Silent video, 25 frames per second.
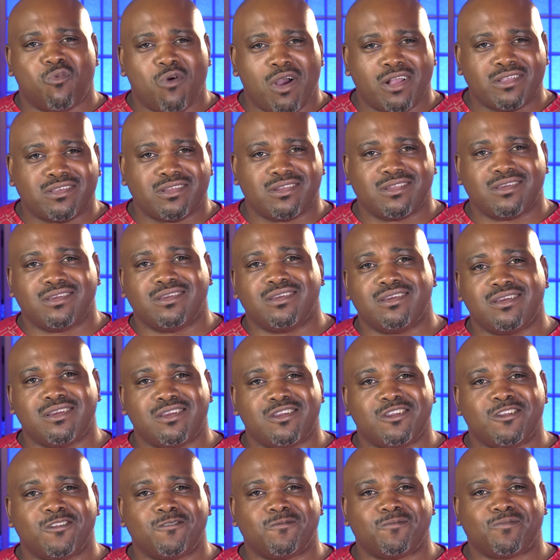watch it
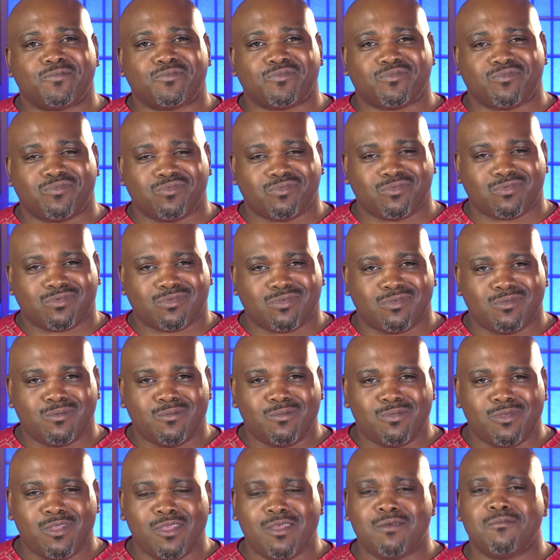again.
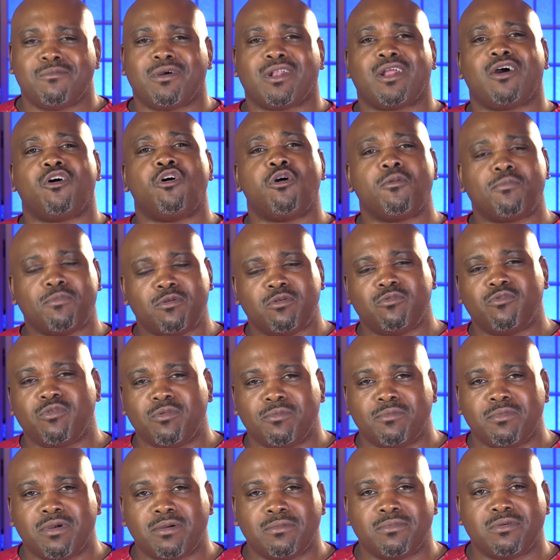But I hope you
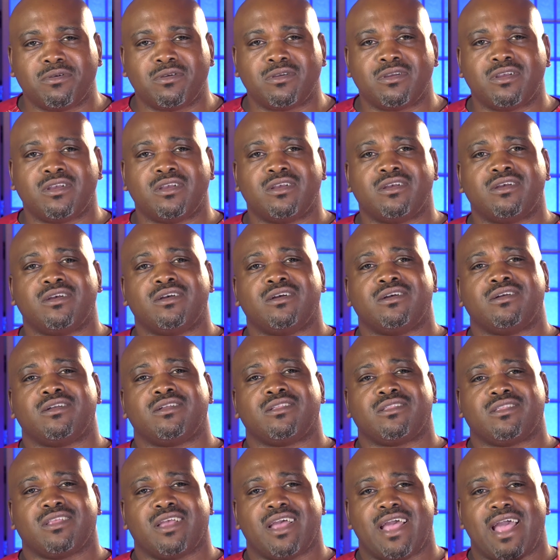remember
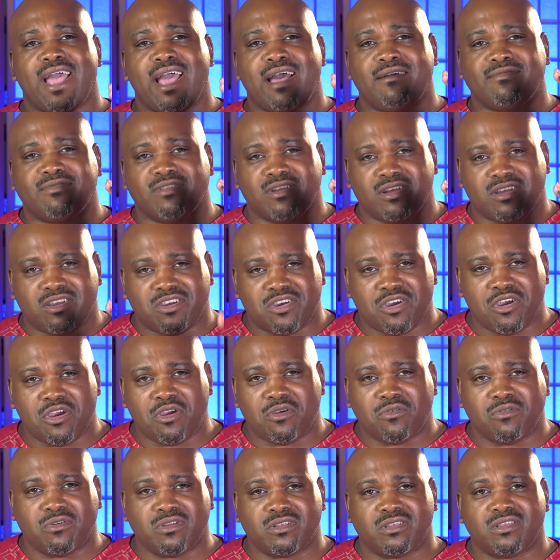to have the
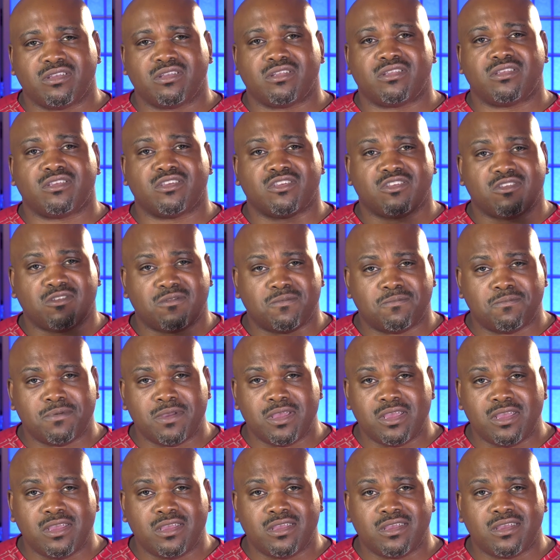courage to
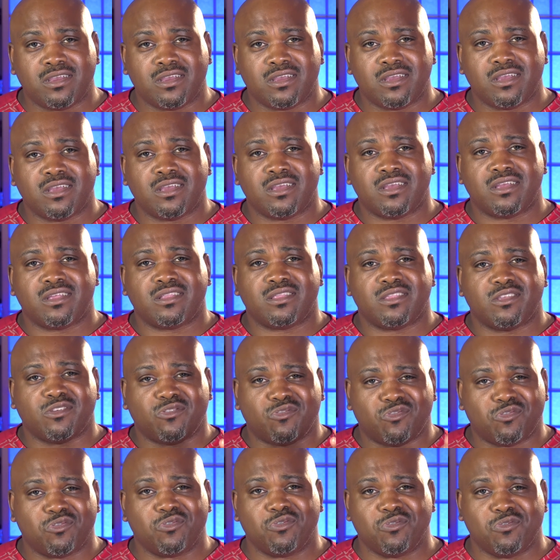speak
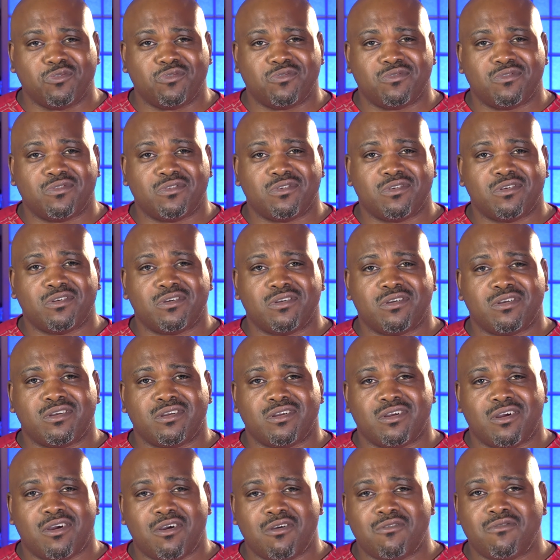truth.
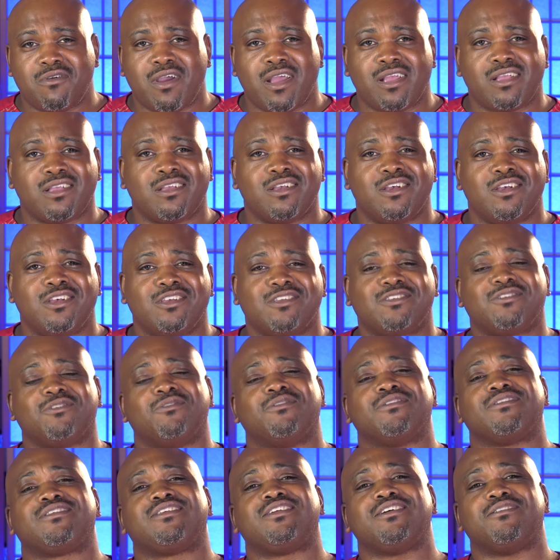All right?
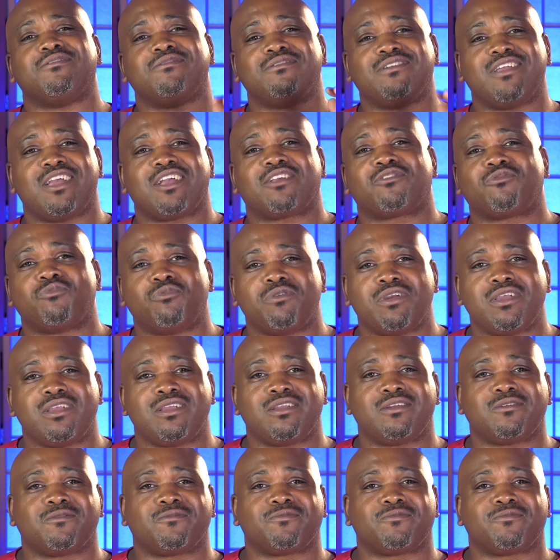So until next week,